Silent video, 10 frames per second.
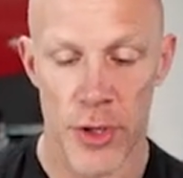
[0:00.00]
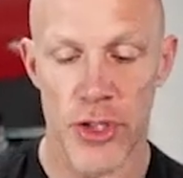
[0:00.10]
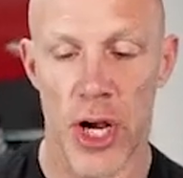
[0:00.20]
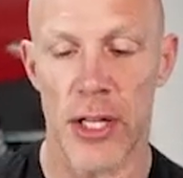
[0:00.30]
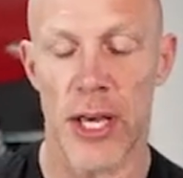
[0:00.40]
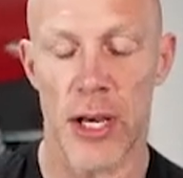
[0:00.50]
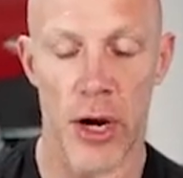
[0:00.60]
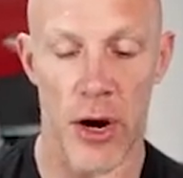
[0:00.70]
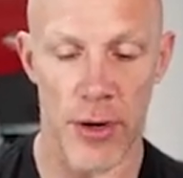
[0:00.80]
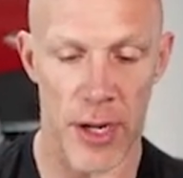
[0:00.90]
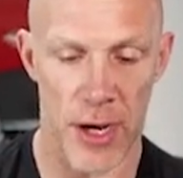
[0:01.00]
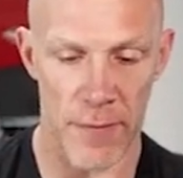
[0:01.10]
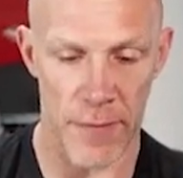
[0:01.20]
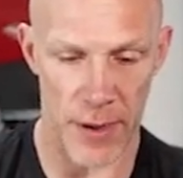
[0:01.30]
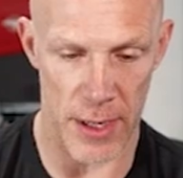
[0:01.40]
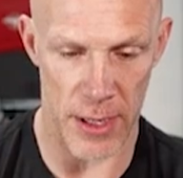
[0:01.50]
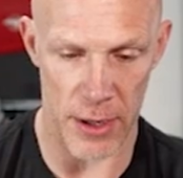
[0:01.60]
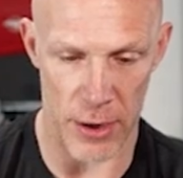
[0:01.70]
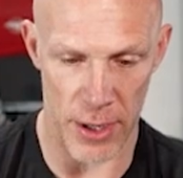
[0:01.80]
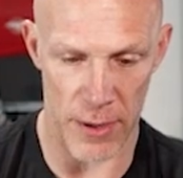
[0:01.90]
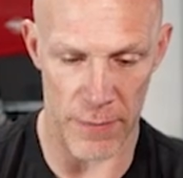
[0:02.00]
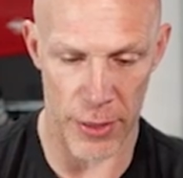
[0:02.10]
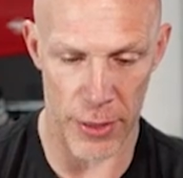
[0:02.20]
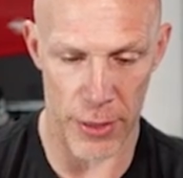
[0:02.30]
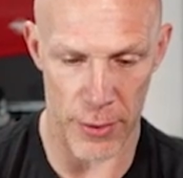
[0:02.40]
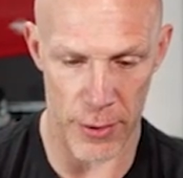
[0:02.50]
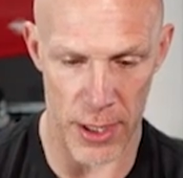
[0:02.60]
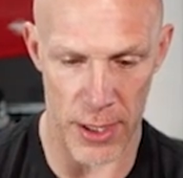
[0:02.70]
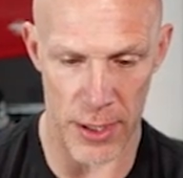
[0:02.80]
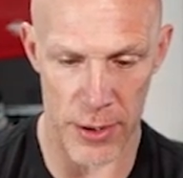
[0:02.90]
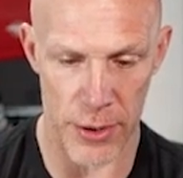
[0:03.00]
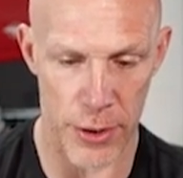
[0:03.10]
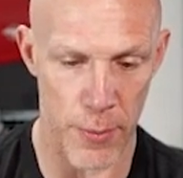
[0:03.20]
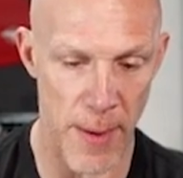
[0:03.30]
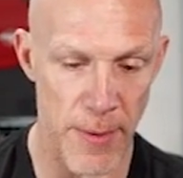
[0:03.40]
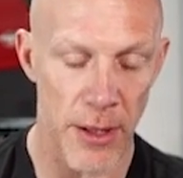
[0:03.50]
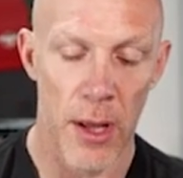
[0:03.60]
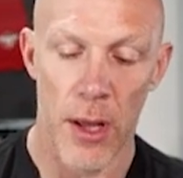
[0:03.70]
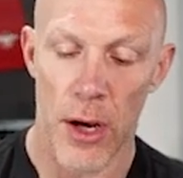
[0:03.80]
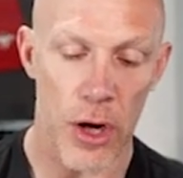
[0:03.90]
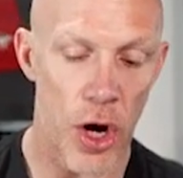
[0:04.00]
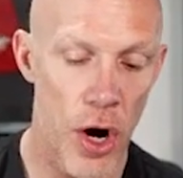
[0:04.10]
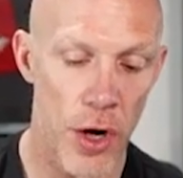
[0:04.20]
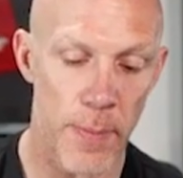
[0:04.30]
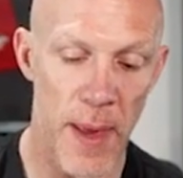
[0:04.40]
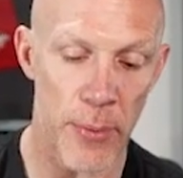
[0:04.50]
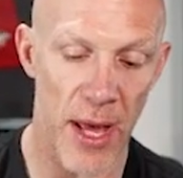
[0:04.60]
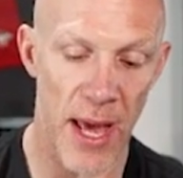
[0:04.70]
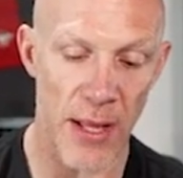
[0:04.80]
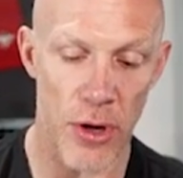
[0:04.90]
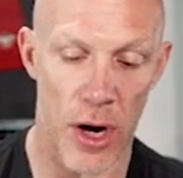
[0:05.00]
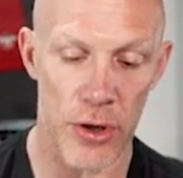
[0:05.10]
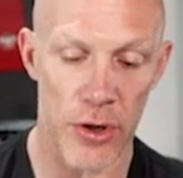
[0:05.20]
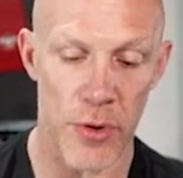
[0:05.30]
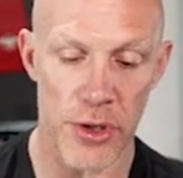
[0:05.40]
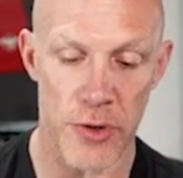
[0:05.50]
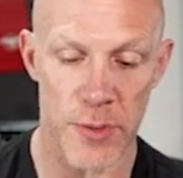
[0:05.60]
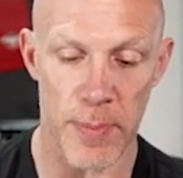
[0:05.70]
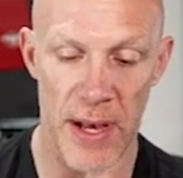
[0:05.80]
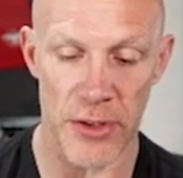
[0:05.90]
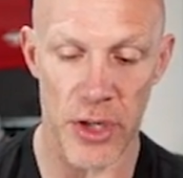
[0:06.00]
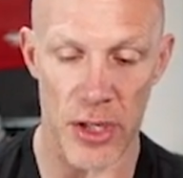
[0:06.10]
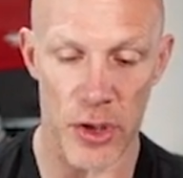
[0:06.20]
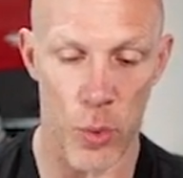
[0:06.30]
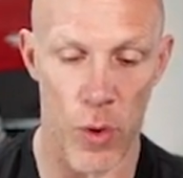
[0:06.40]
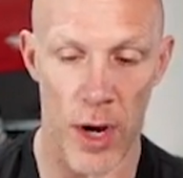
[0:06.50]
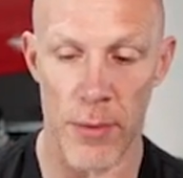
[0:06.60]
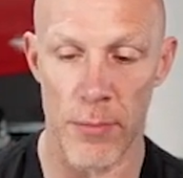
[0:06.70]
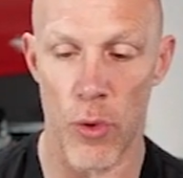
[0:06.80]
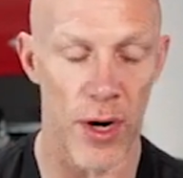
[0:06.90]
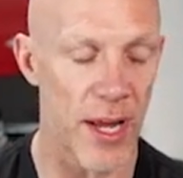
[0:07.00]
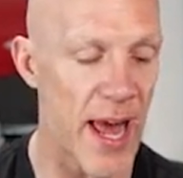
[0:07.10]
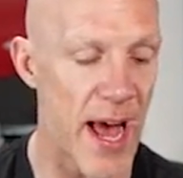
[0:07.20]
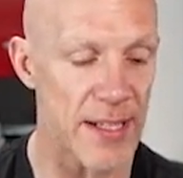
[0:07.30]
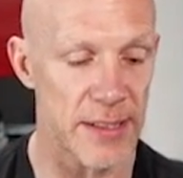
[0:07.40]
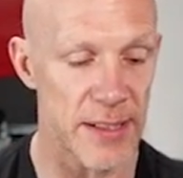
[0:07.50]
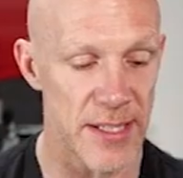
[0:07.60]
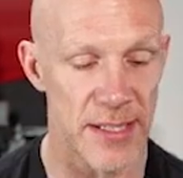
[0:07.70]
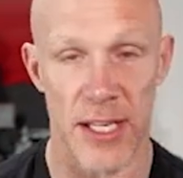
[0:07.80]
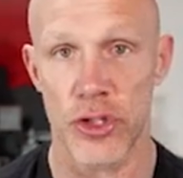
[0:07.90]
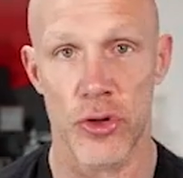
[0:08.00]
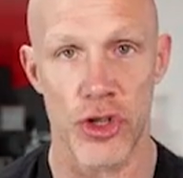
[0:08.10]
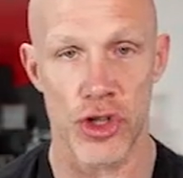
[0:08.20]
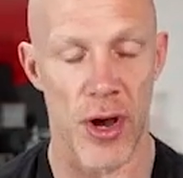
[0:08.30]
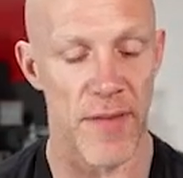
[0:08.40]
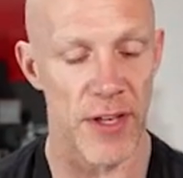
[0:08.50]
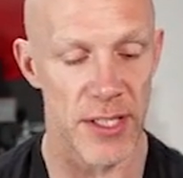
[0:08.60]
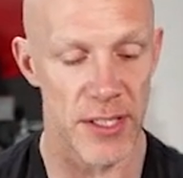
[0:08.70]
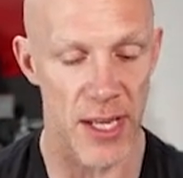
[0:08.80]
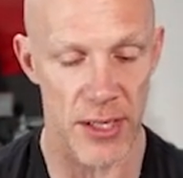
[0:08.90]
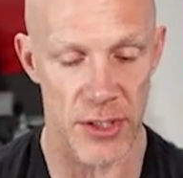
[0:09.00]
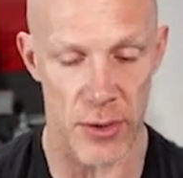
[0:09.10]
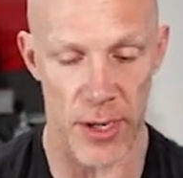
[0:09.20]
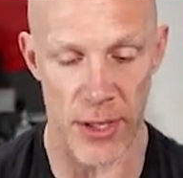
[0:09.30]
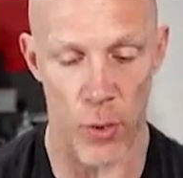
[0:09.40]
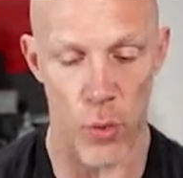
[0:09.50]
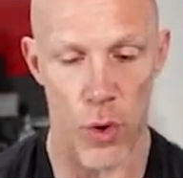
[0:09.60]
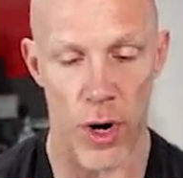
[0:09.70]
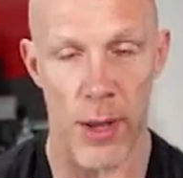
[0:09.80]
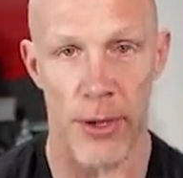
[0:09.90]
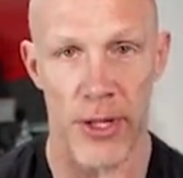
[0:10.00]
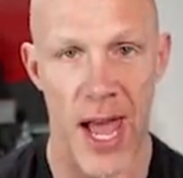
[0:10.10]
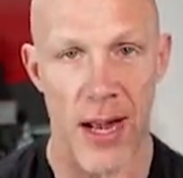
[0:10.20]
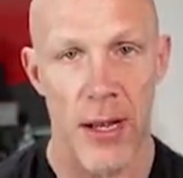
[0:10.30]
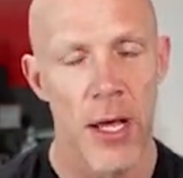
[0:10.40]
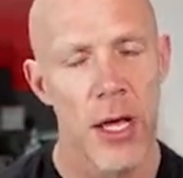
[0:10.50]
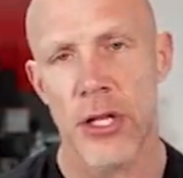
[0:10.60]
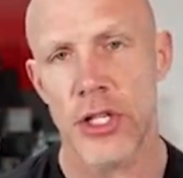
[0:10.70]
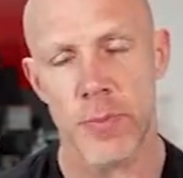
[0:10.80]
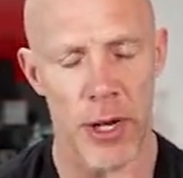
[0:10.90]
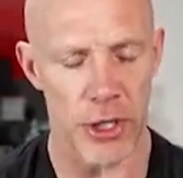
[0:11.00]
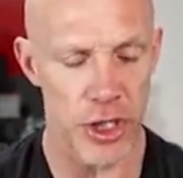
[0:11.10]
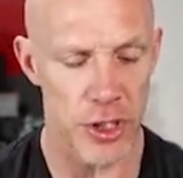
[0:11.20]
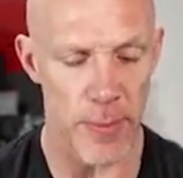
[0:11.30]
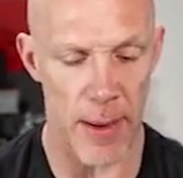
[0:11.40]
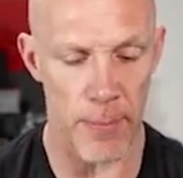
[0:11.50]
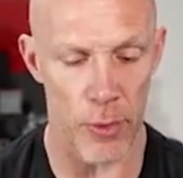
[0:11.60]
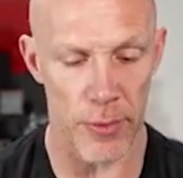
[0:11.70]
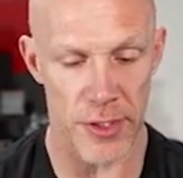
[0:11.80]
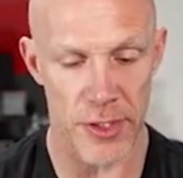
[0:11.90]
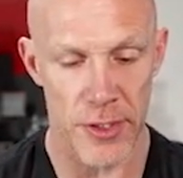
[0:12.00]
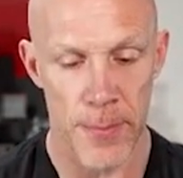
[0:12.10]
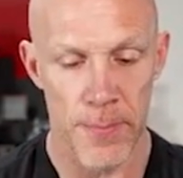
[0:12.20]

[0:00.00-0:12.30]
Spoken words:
Talia, Guardian of Thraben. A card people hate. Non-creature spells cost 1 more to cast. This is creature heavy, this deck, so I don't worry about that. It just punishes my opponents.